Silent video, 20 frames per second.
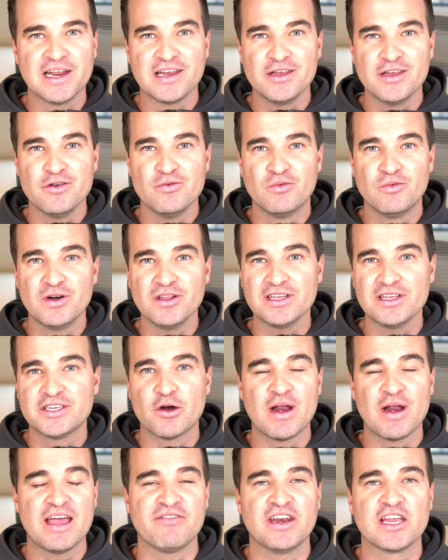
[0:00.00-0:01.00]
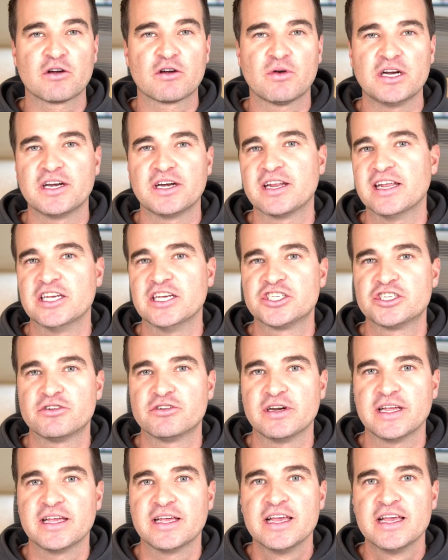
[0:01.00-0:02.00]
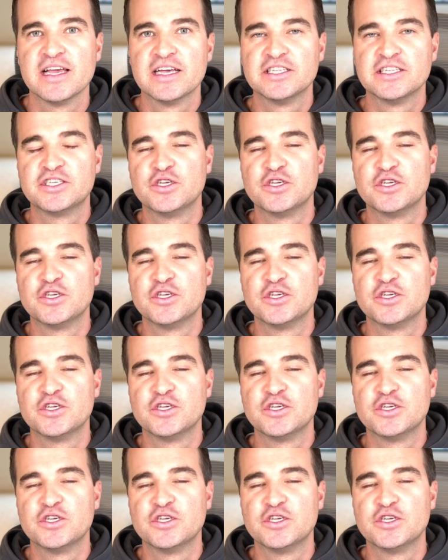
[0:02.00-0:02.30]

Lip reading: meaning you really don't have any credit history